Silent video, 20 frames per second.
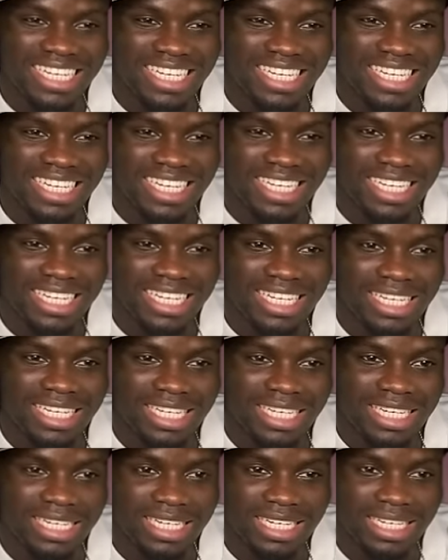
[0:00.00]

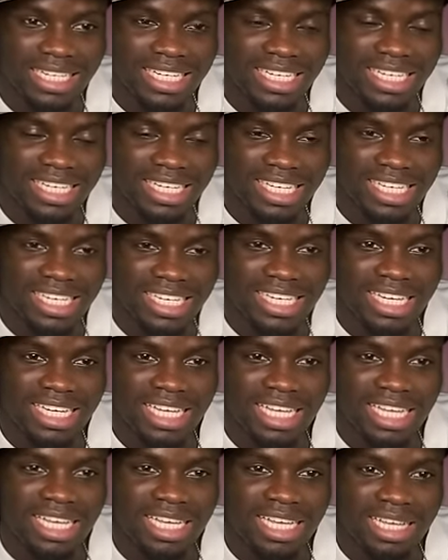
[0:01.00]

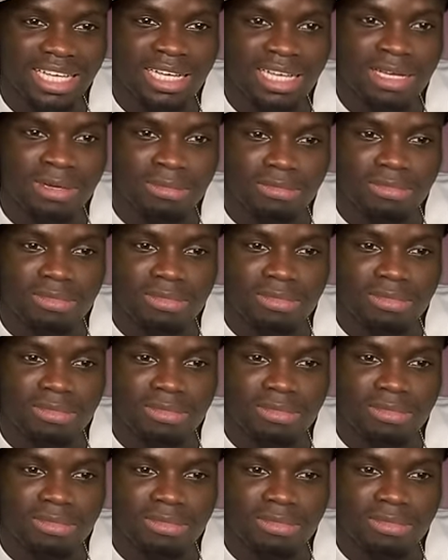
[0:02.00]
This person isn't speaking.